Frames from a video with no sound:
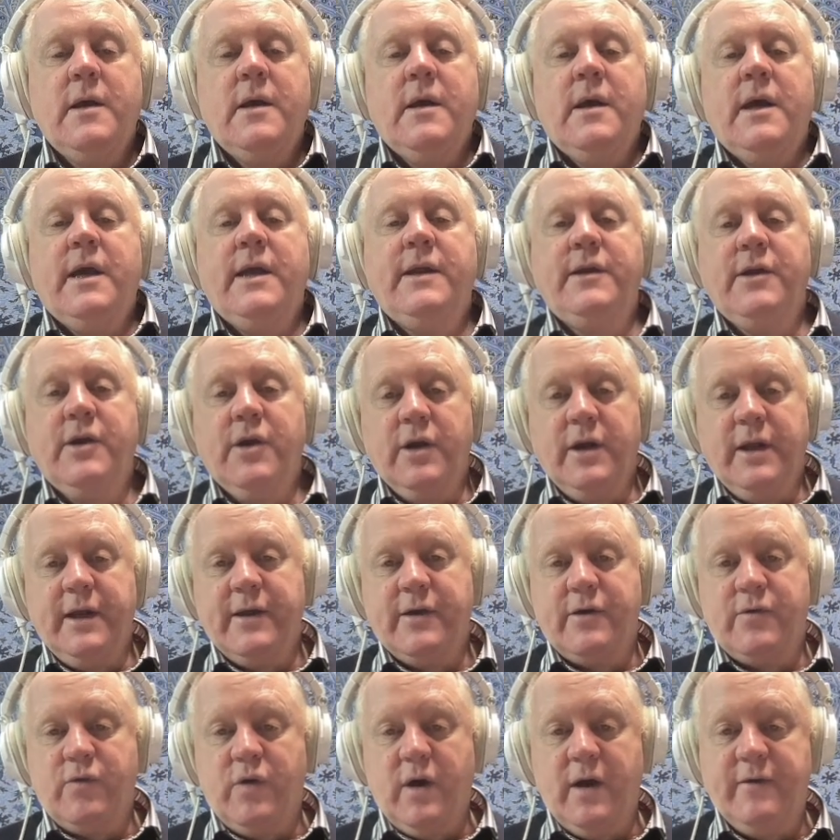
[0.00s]
In the earlier
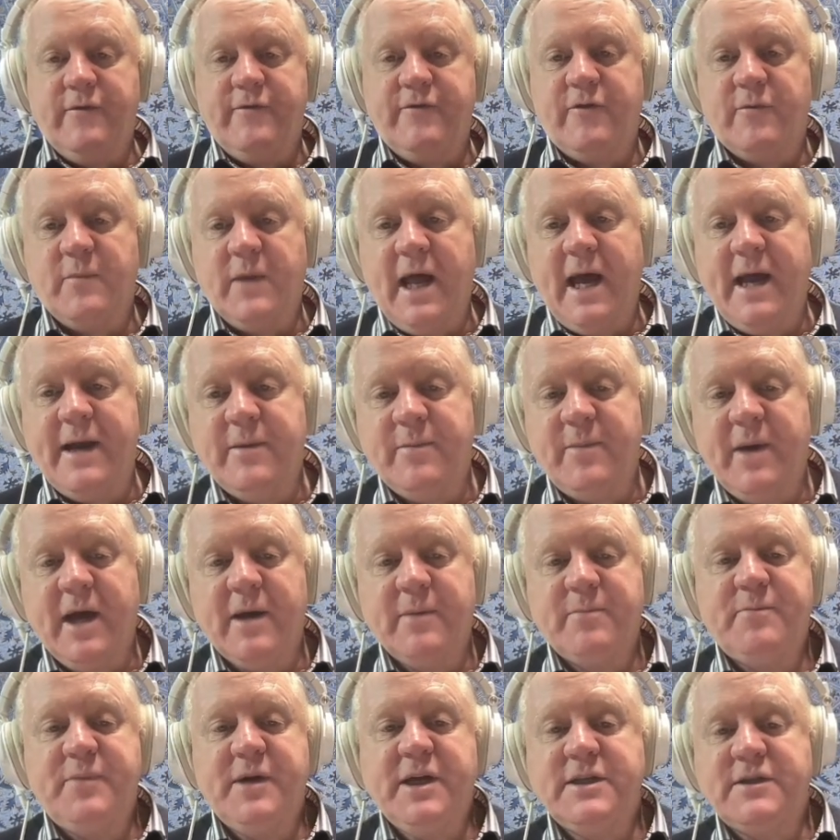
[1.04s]
quote from Ladd
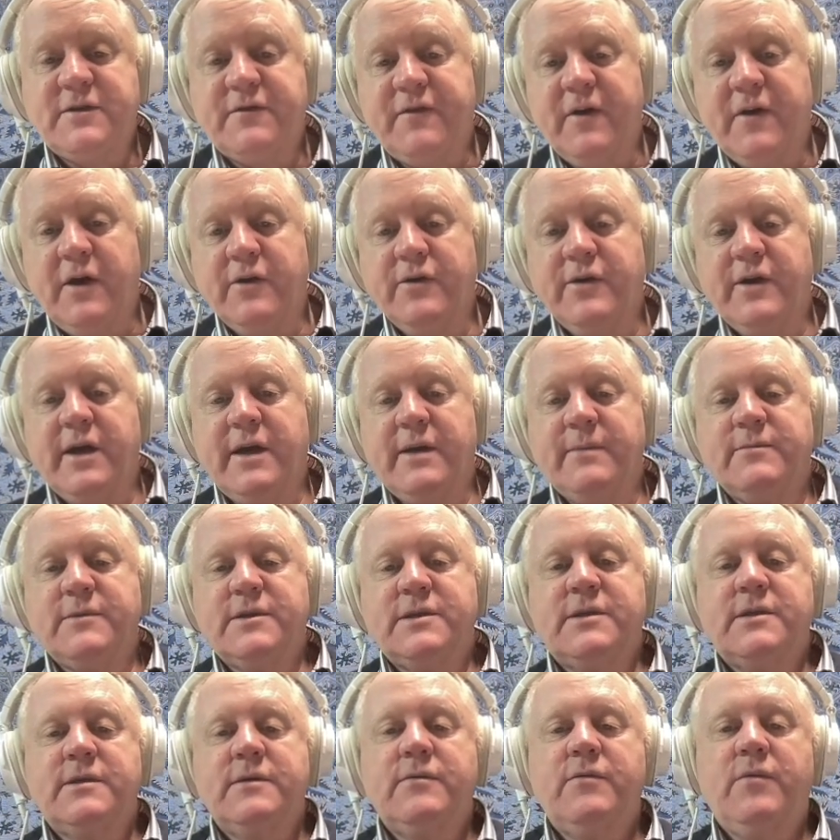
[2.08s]
about pitch
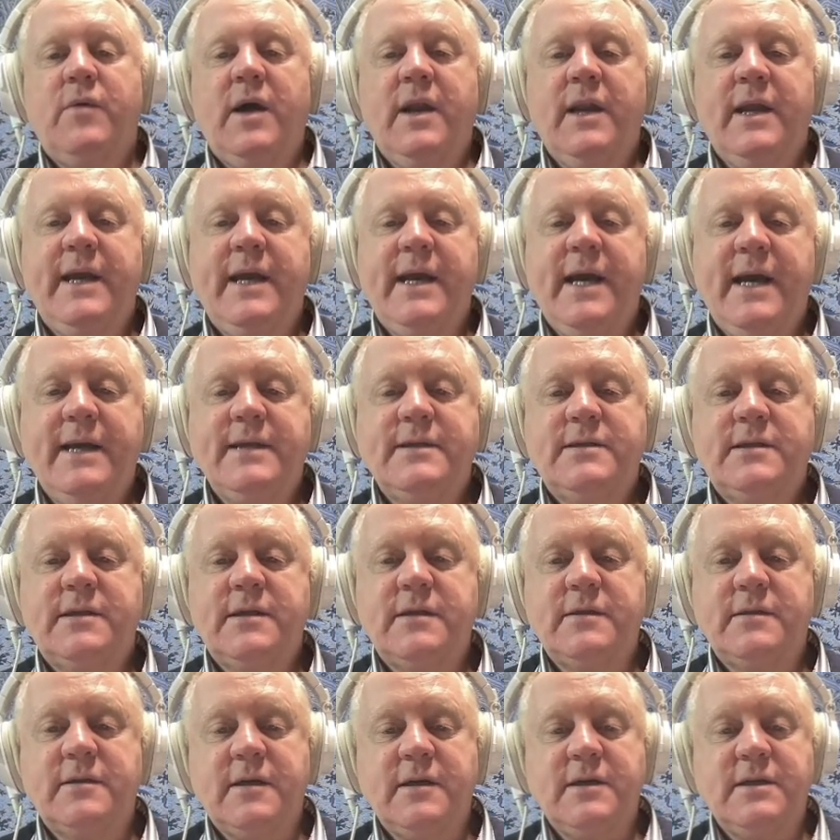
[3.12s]
phonemes, while he adds
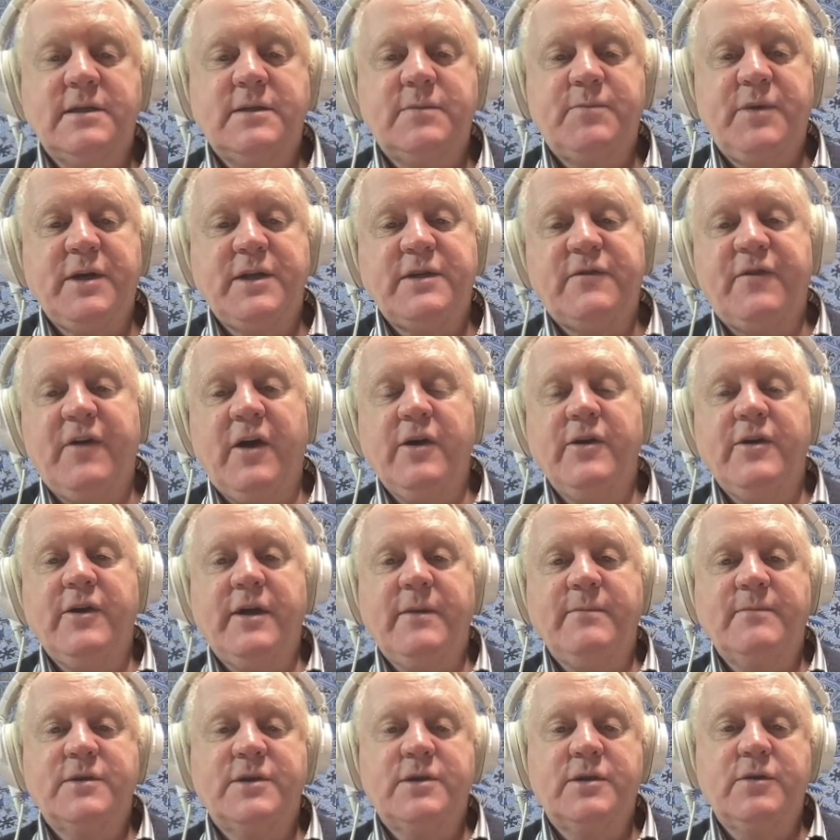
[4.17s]
that these pitch
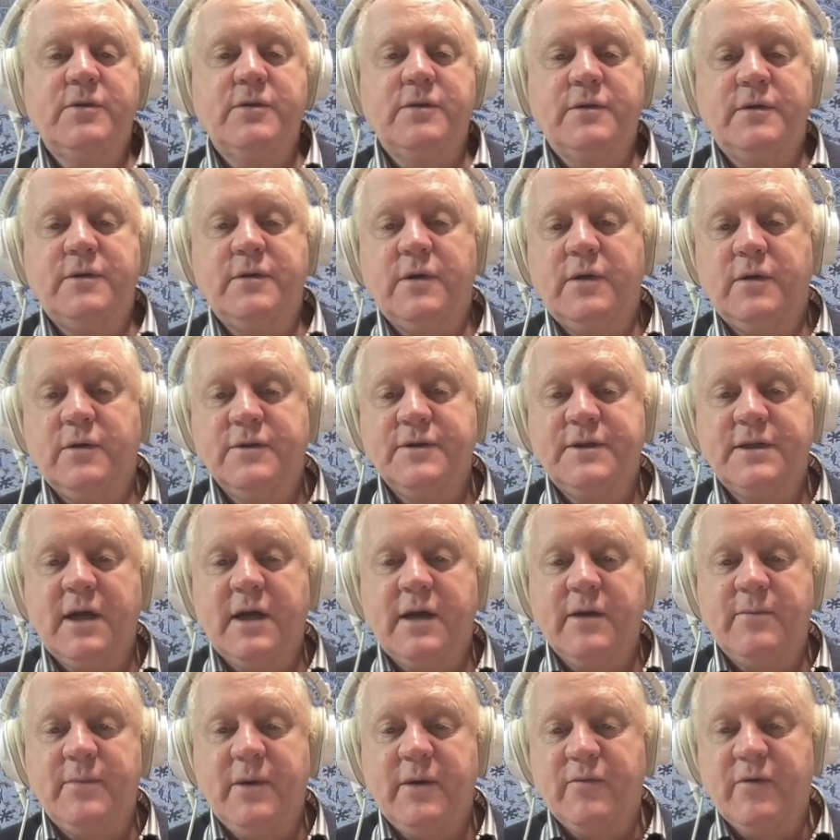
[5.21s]
phonemes could
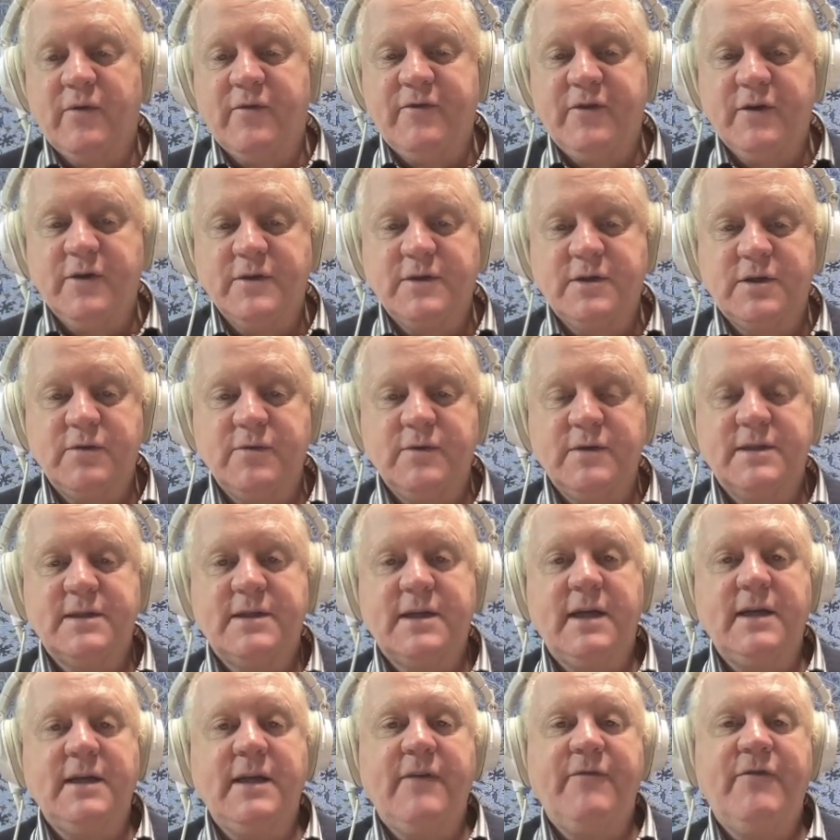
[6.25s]
also be referred to as
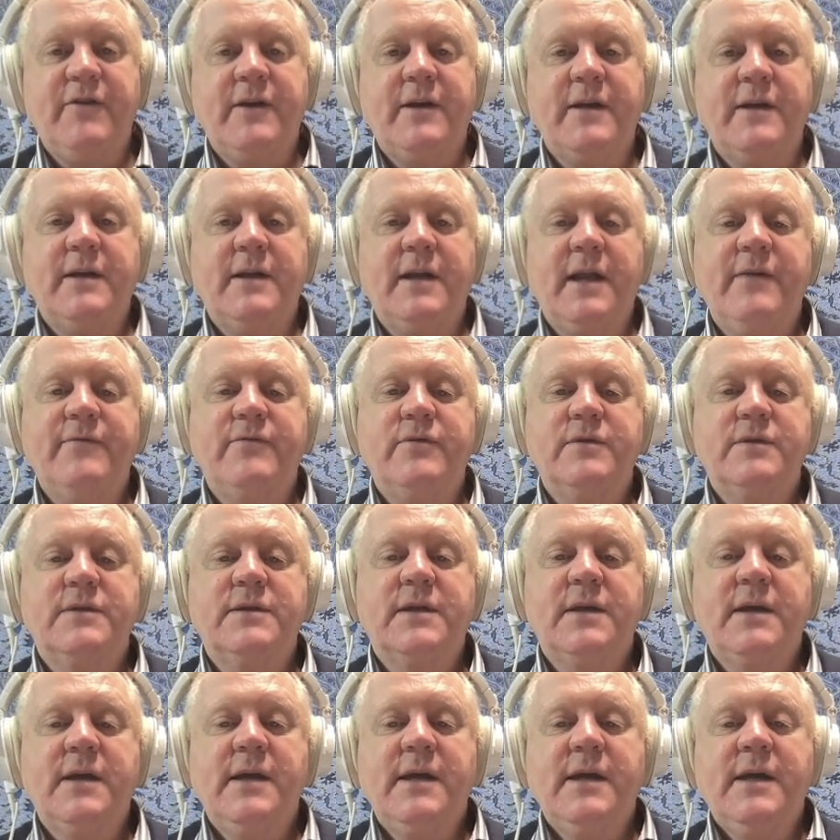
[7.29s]
significant levels,
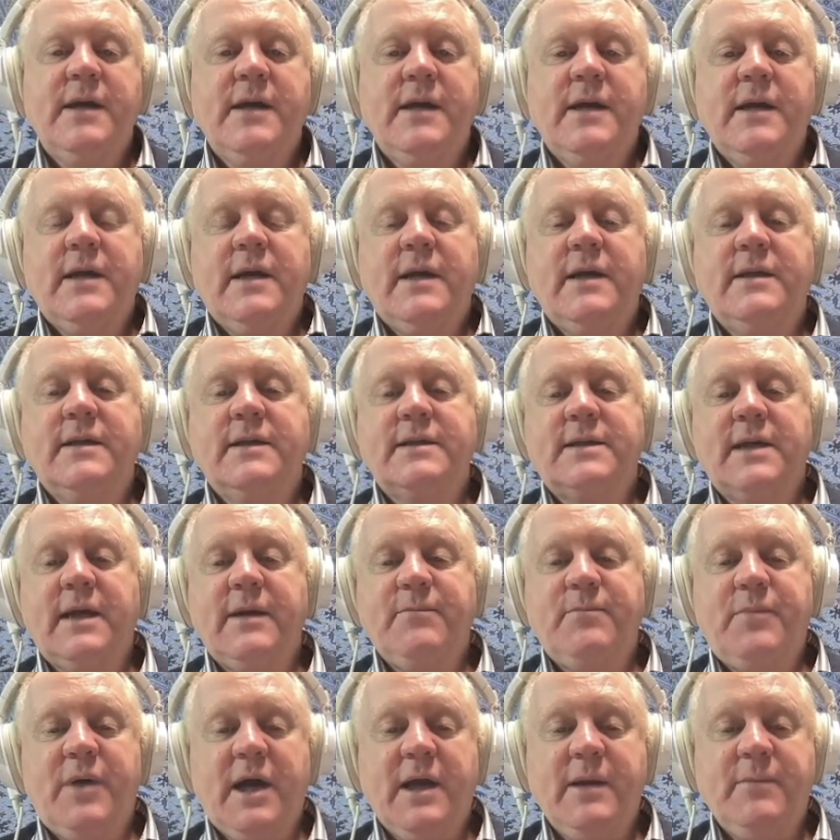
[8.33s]
in the
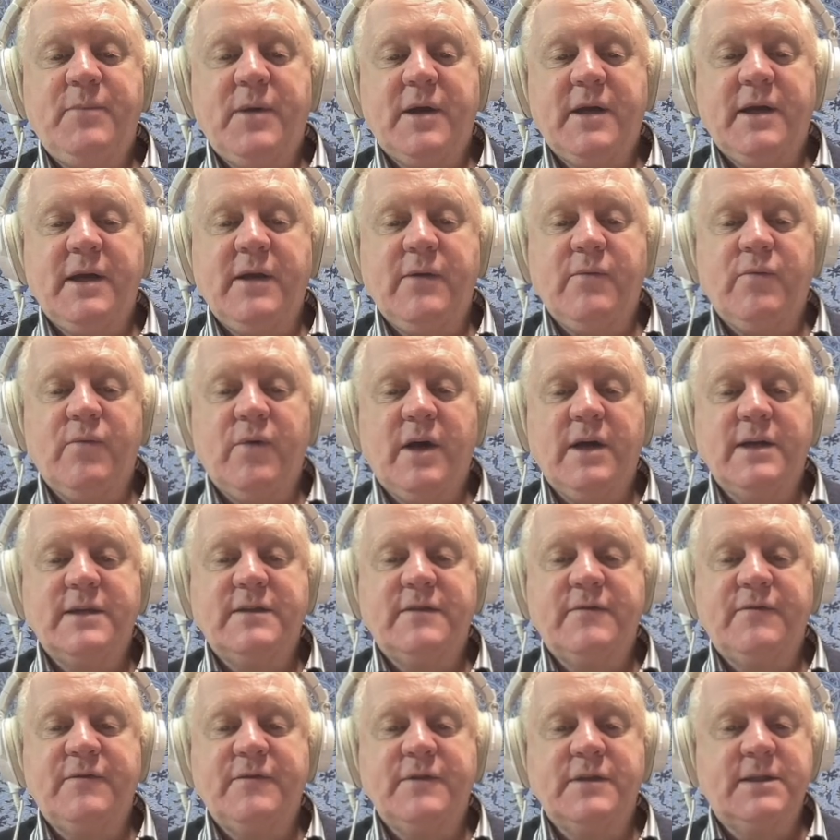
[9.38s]
same paper he writes,
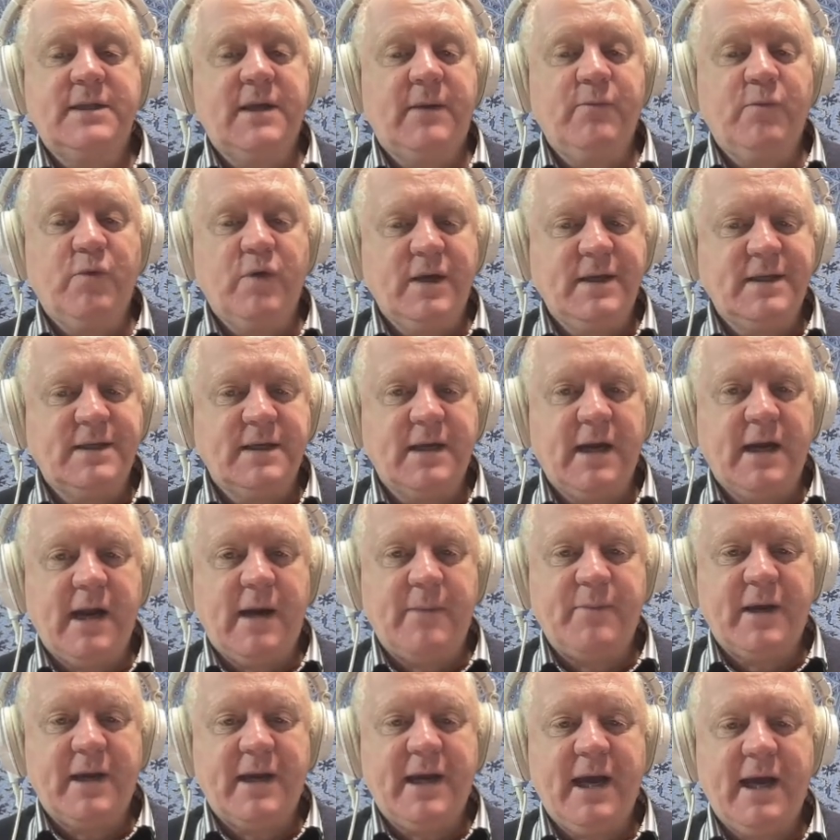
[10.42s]
for some reason in
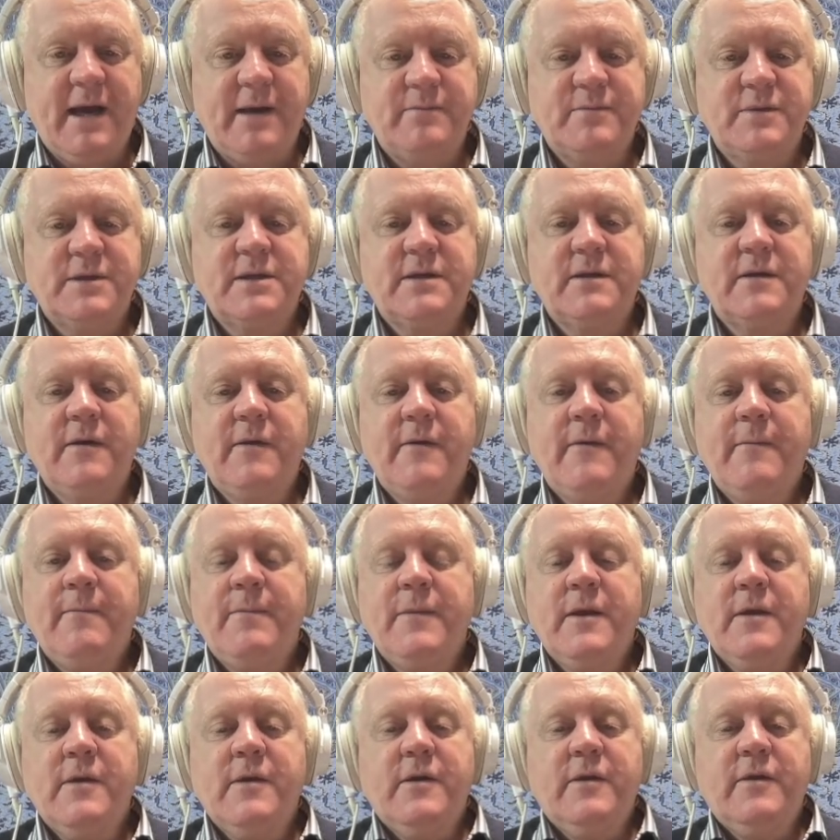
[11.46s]
upper caps,
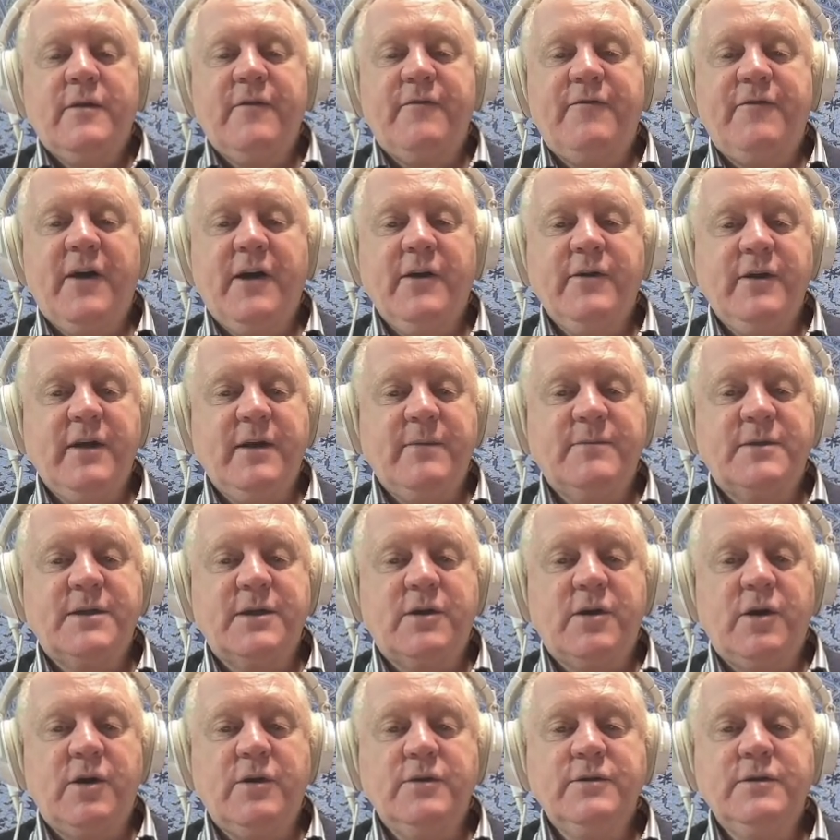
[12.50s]
"The phonemes are
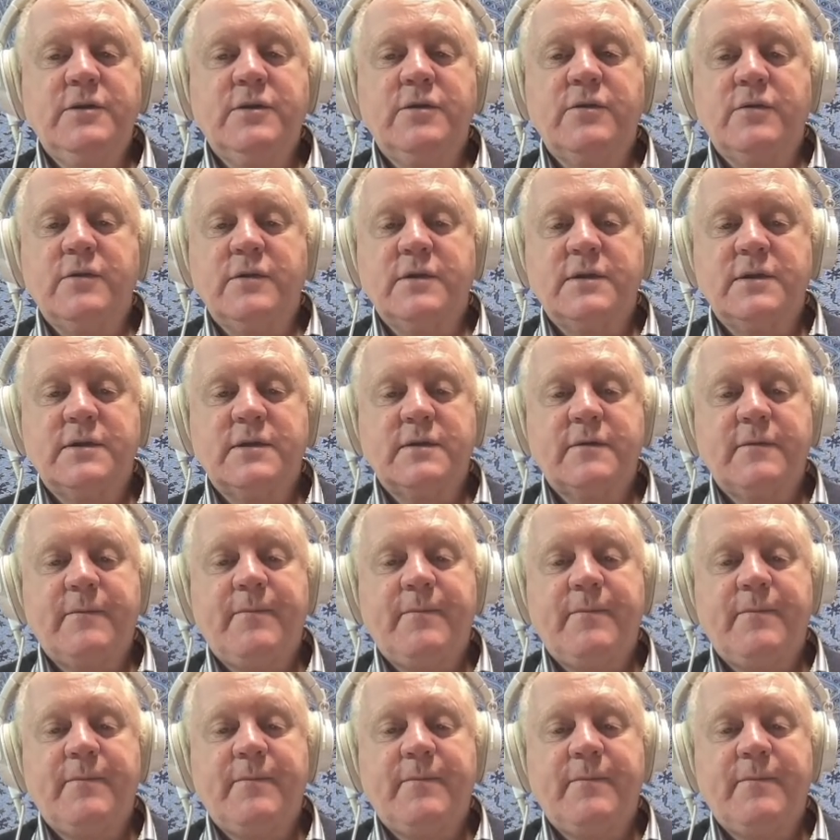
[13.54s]
contours."